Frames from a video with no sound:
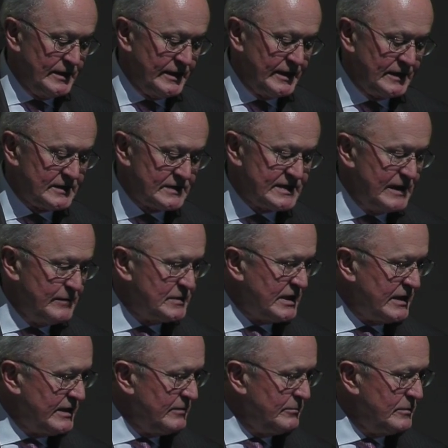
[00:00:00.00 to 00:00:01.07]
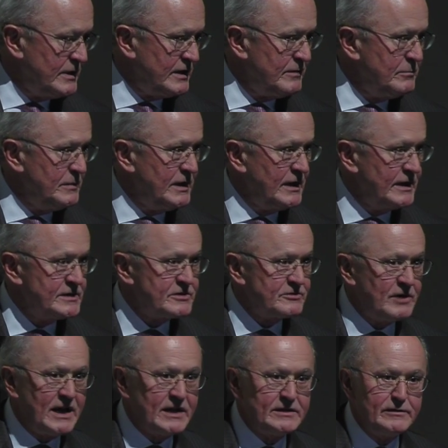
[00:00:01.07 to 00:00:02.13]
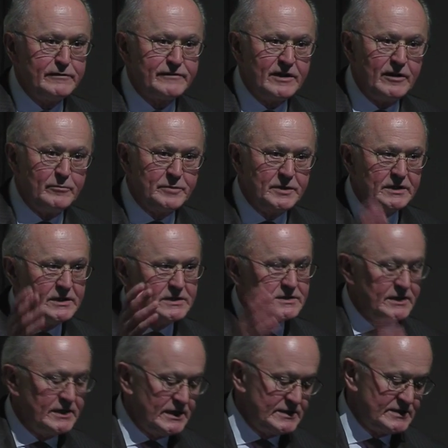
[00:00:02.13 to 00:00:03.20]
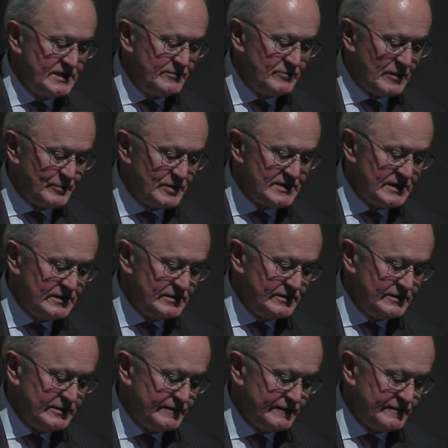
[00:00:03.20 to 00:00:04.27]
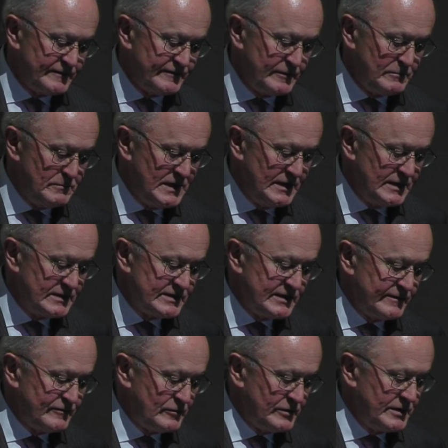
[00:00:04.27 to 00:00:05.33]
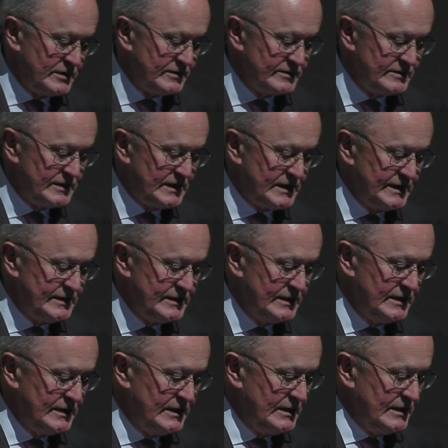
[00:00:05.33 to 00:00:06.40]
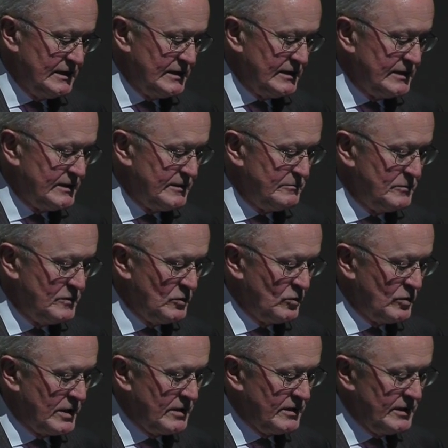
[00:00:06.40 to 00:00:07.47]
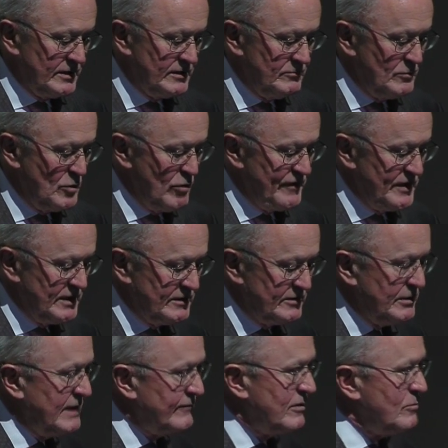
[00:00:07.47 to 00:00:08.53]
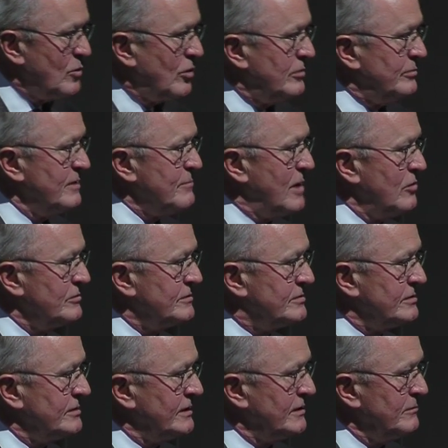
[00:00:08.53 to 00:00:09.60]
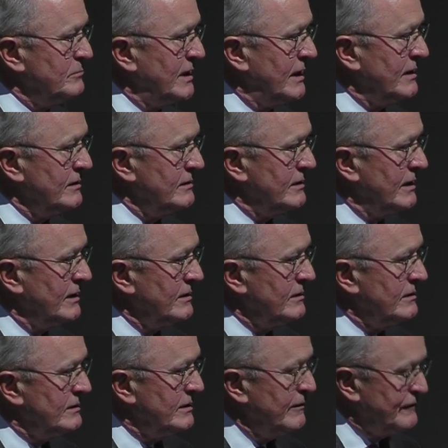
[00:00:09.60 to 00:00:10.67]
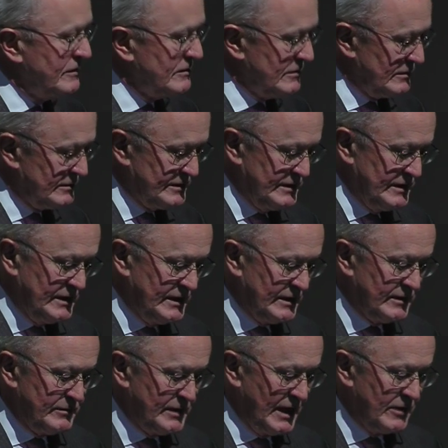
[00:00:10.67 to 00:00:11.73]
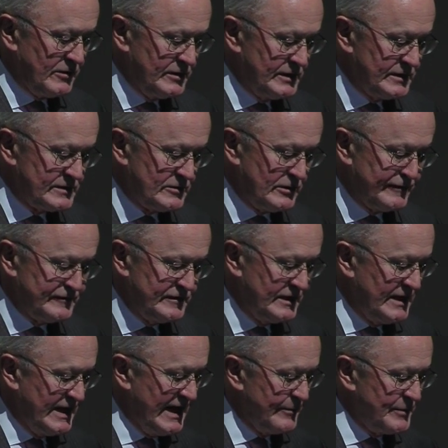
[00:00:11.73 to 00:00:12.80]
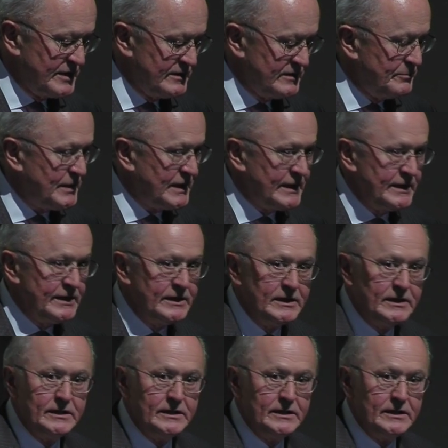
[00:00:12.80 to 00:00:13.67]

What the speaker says: And at the same time, extractive companies, and I see representatives from several here tonight, were moving into ever more remote and difficult areas, often inhabited by